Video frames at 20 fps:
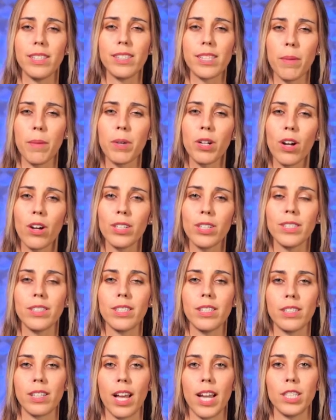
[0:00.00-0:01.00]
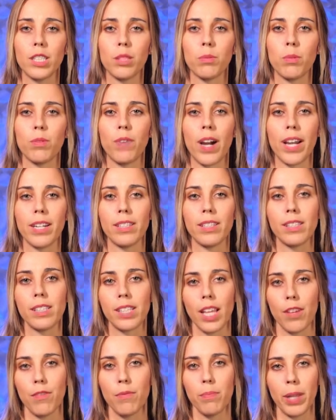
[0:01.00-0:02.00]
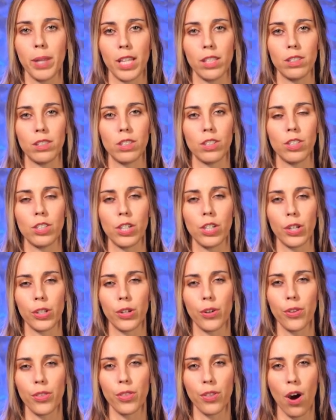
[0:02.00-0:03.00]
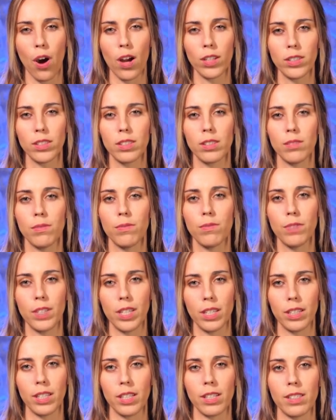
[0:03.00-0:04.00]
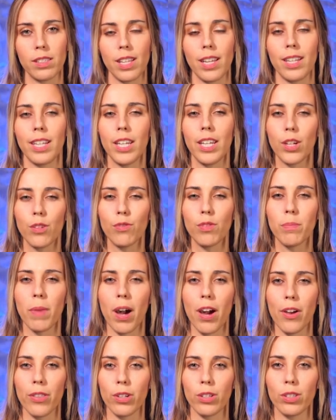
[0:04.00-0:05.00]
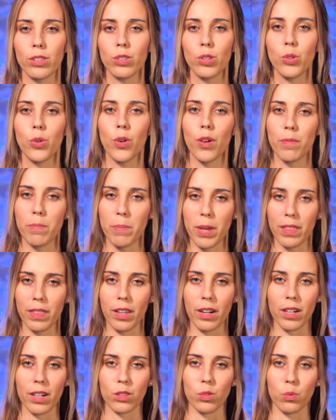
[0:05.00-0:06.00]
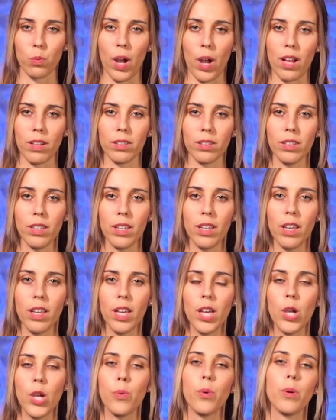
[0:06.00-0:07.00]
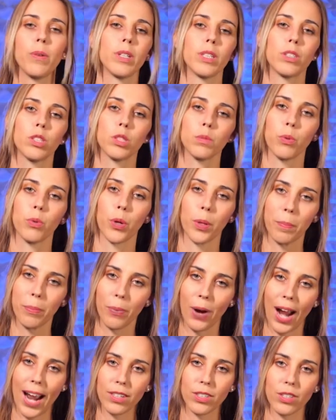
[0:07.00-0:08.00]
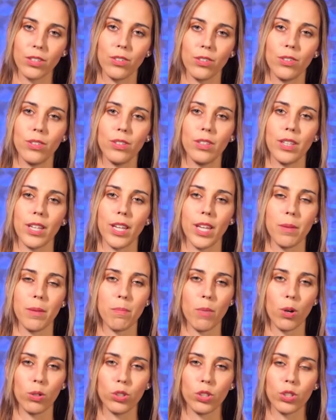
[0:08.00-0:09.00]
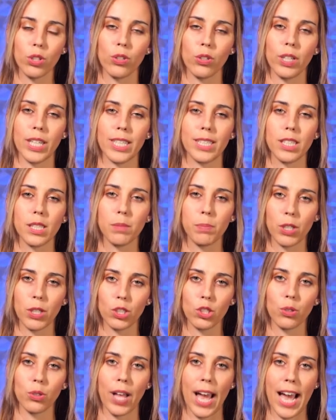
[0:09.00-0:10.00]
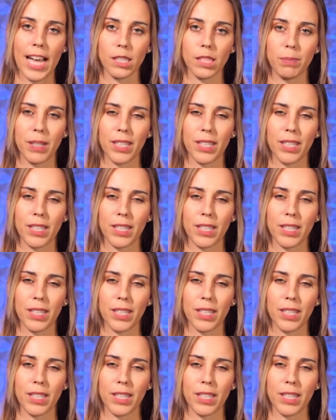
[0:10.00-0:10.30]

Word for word: This seminar is designed to provide a safe place to share your thoughts, feelings, and hear from others who have been there as well. We will explore practical, emotional, and spiritual